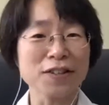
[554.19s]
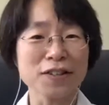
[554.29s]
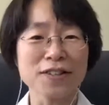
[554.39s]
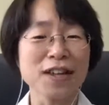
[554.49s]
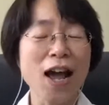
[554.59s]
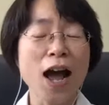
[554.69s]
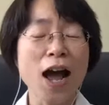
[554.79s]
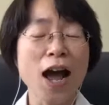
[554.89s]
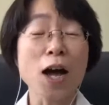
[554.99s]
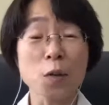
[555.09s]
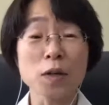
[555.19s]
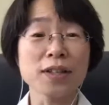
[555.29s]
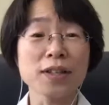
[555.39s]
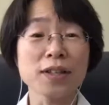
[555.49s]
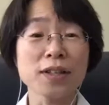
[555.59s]
I was like,
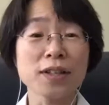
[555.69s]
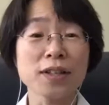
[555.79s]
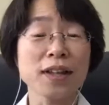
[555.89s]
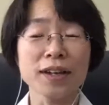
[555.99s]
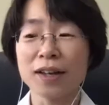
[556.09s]
wow,